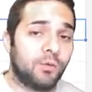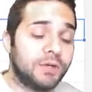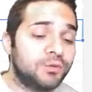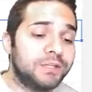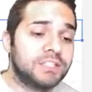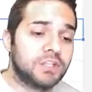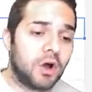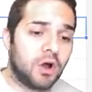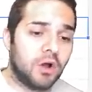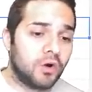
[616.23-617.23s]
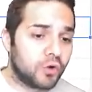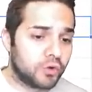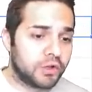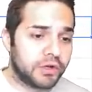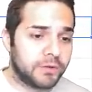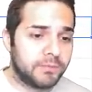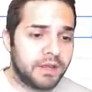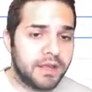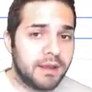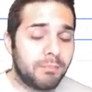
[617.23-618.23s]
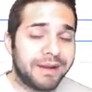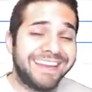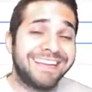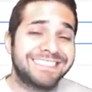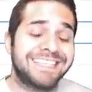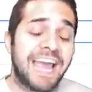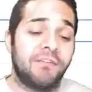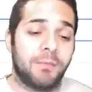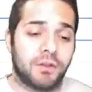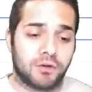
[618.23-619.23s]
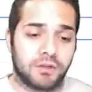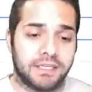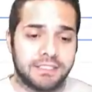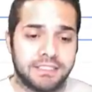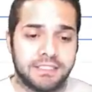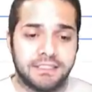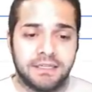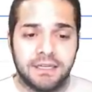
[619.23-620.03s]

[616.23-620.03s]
which we saw earlier, but he doesn't have them on their LinkedIn.